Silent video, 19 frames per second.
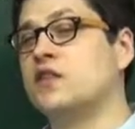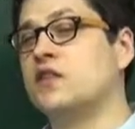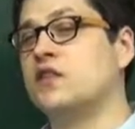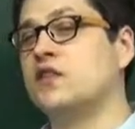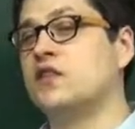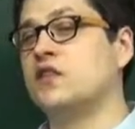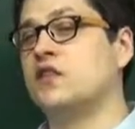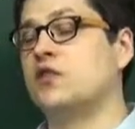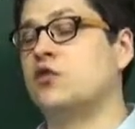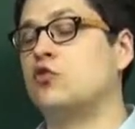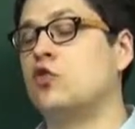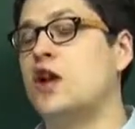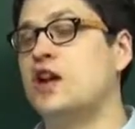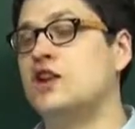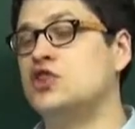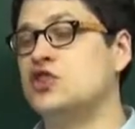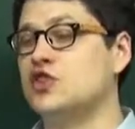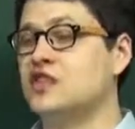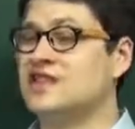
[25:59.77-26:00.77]
the
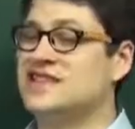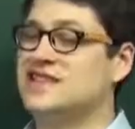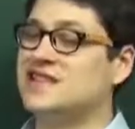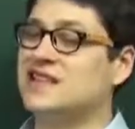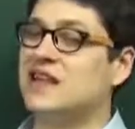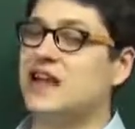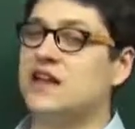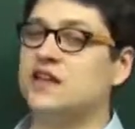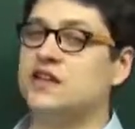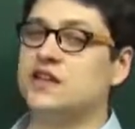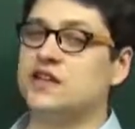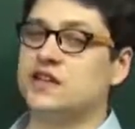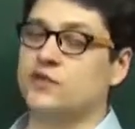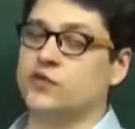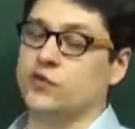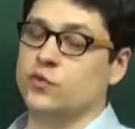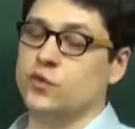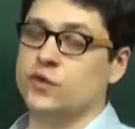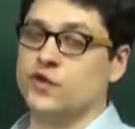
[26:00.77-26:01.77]
strategy is slightly
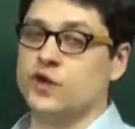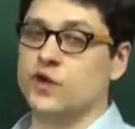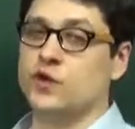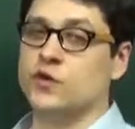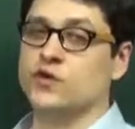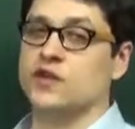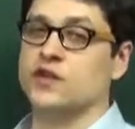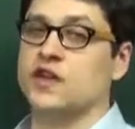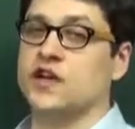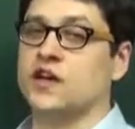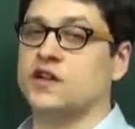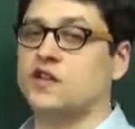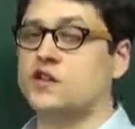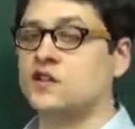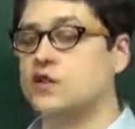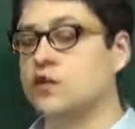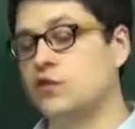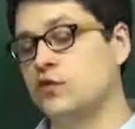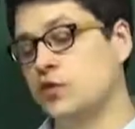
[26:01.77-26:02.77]
different with the O's and the
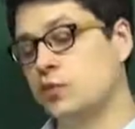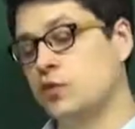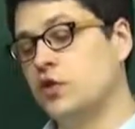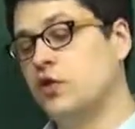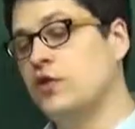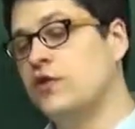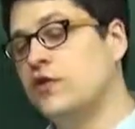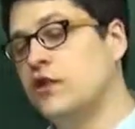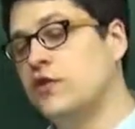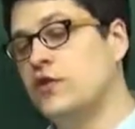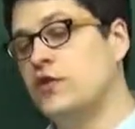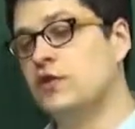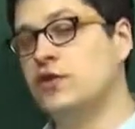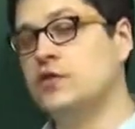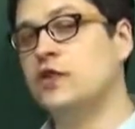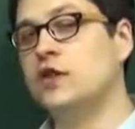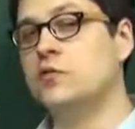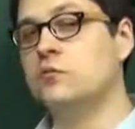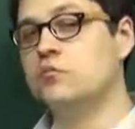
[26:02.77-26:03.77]
X's. So if you're below
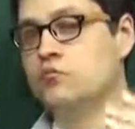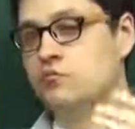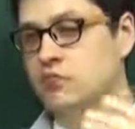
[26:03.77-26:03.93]
500,